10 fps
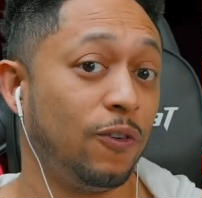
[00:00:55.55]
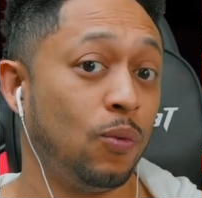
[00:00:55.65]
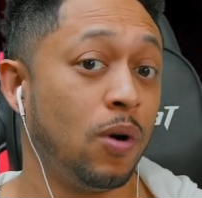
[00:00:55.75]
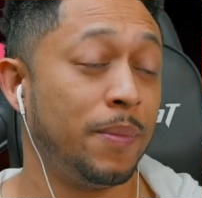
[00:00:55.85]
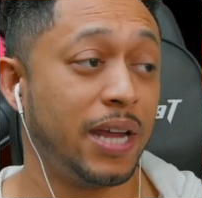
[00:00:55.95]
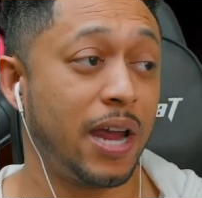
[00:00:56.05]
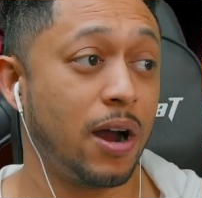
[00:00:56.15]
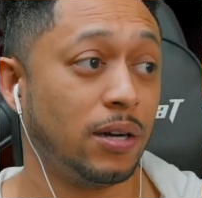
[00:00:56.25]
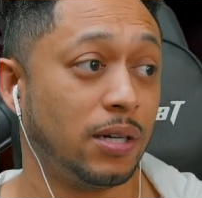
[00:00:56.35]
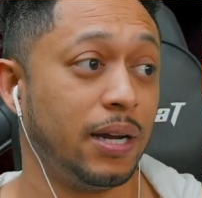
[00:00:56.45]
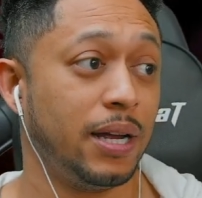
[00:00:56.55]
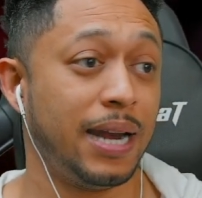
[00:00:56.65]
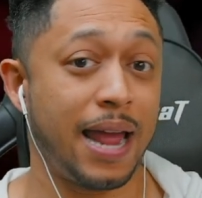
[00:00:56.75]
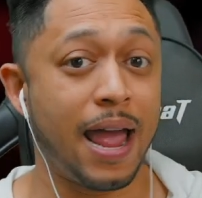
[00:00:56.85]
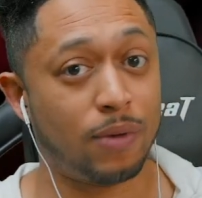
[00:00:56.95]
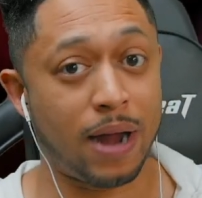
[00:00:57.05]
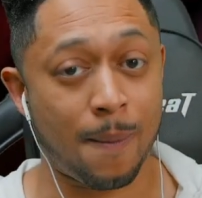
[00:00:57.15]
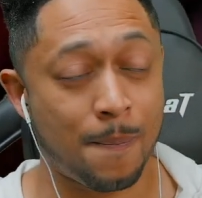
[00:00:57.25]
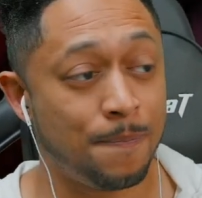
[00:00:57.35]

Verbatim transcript: woman character in a head wrap.